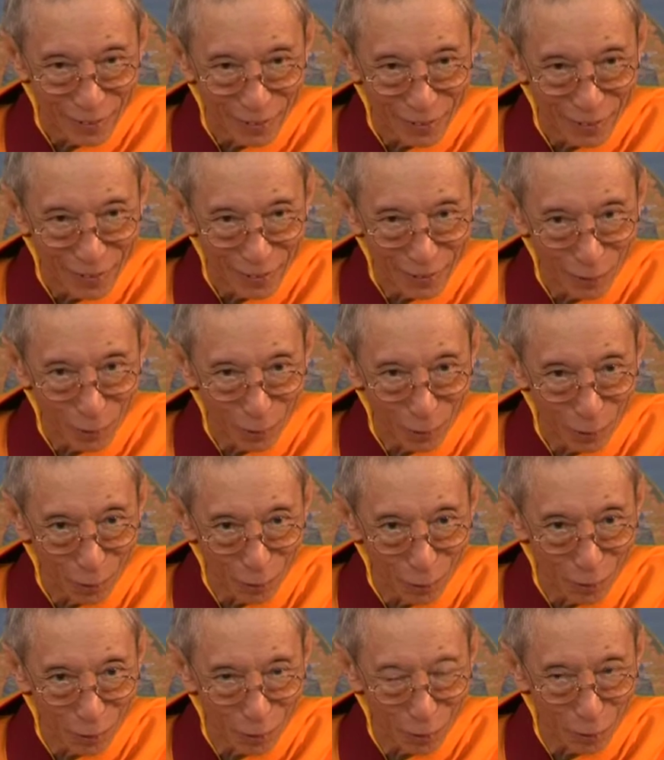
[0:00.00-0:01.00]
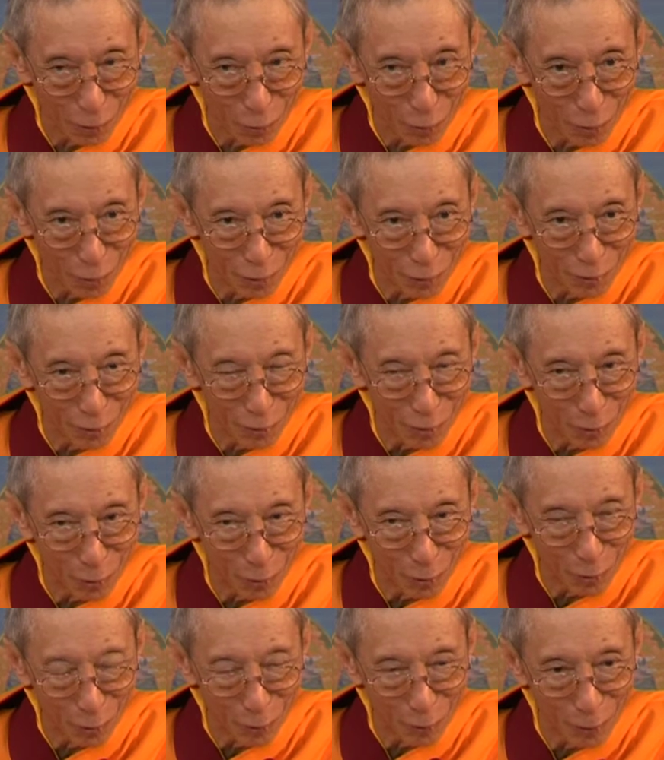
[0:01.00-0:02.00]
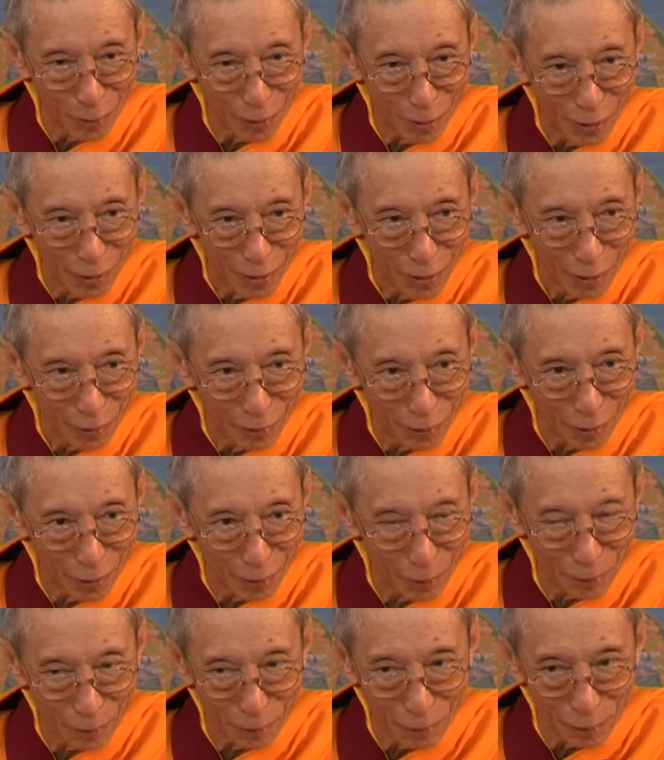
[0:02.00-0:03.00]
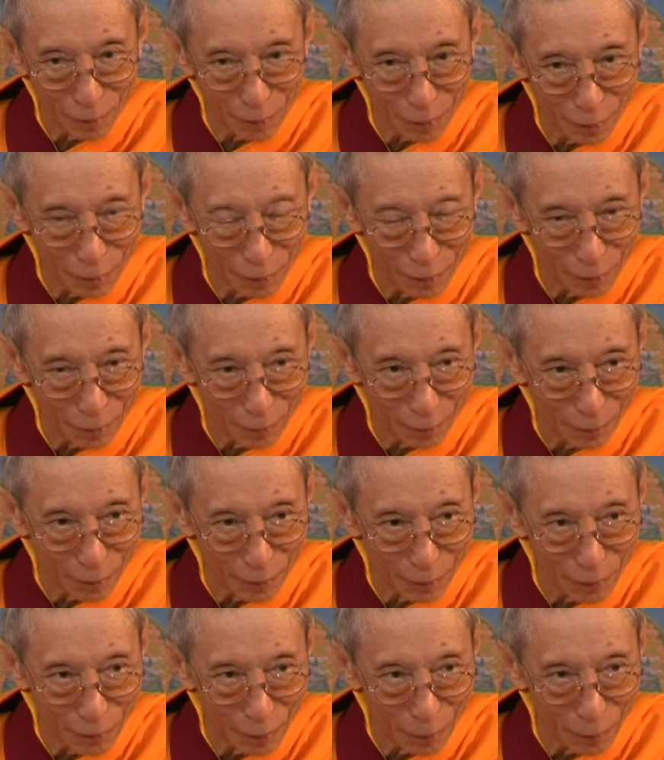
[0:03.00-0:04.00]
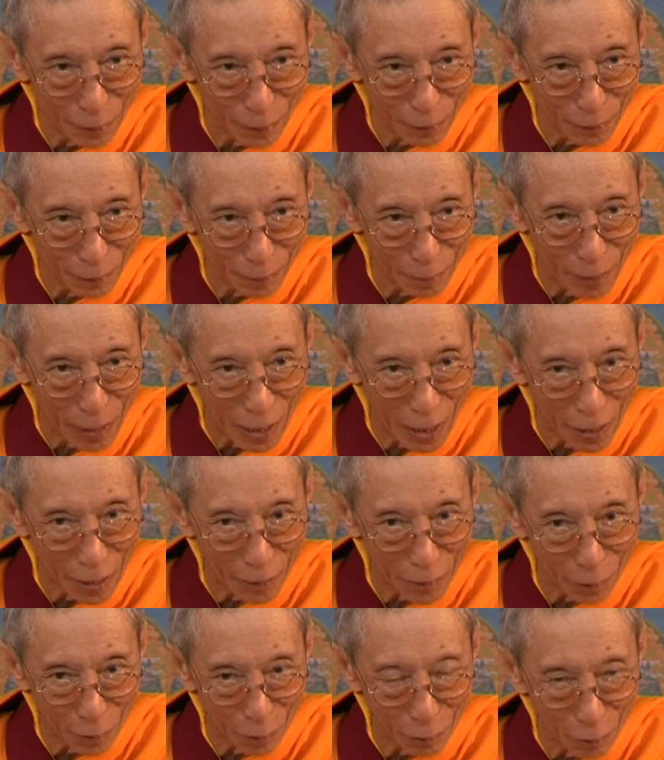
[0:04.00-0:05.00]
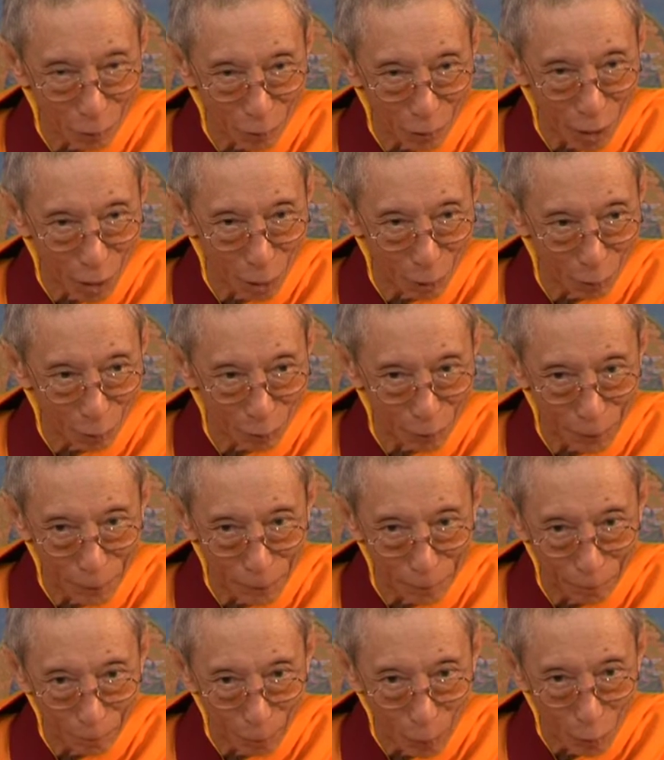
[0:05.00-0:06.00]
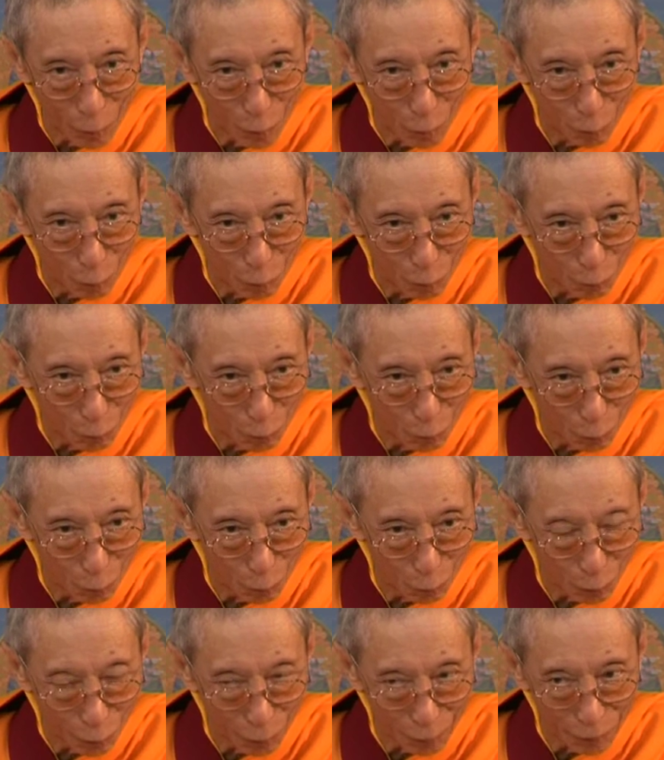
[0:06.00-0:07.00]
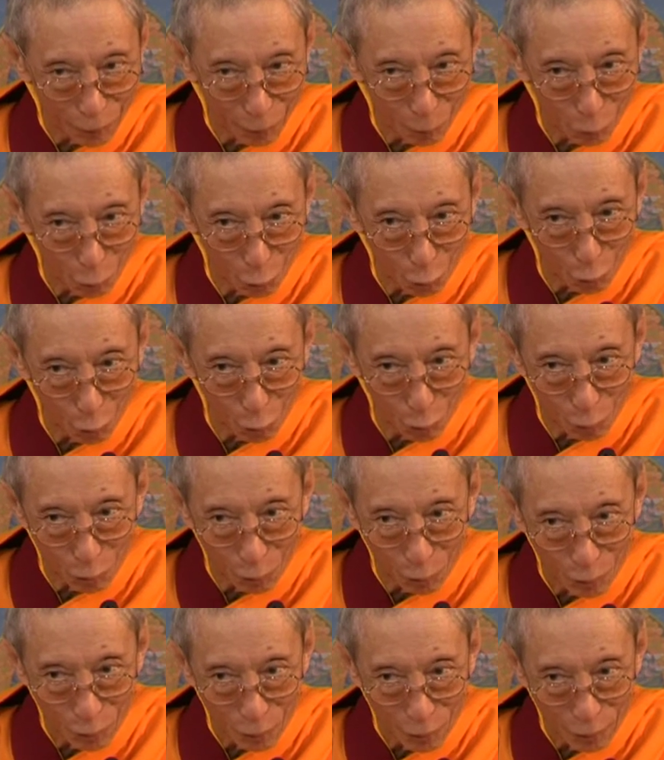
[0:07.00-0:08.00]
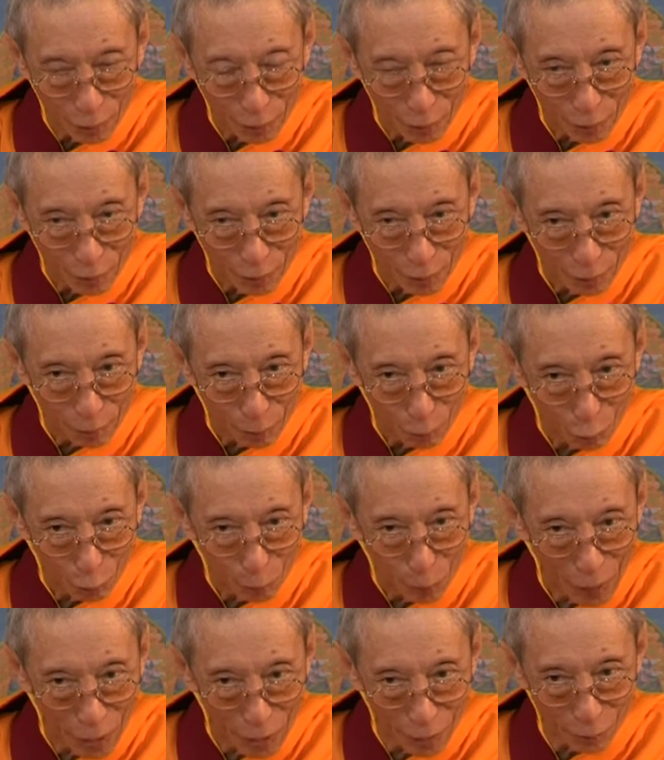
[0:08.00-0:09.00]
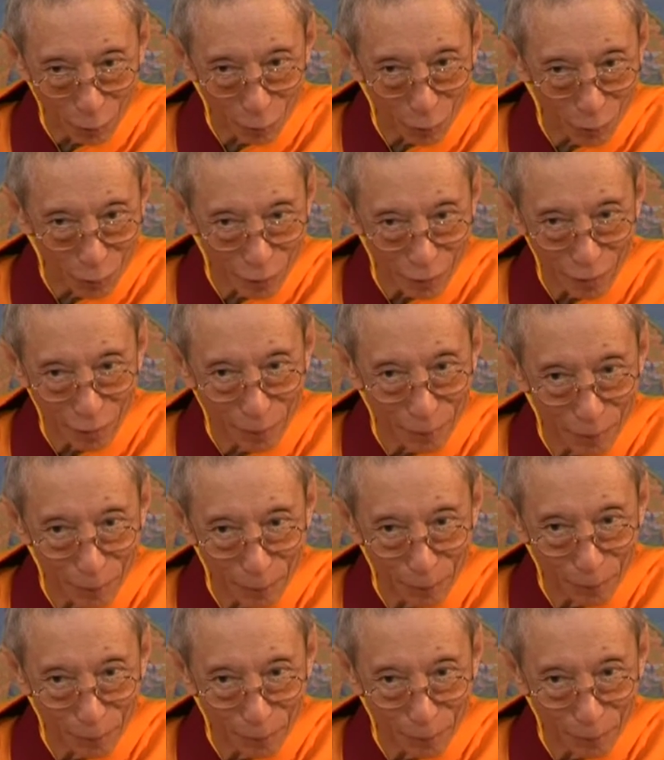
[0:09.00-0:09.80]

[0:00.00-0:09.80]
So dishonest, you know. And then there's something, the play, you know, cows. Boo, lots of boo. Boo plays, you know. That.